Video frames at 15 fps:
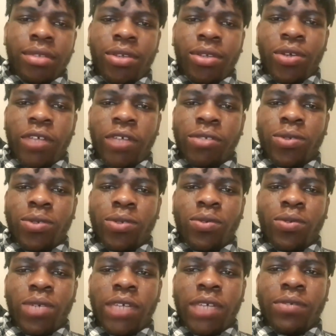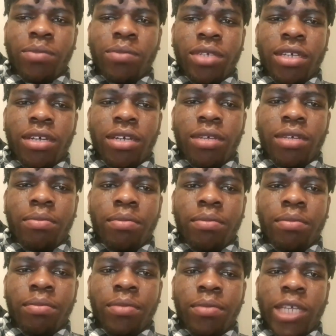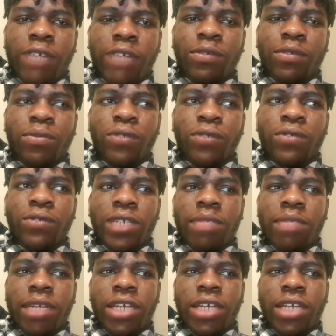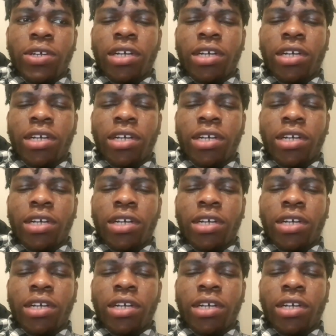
You have to prove to them that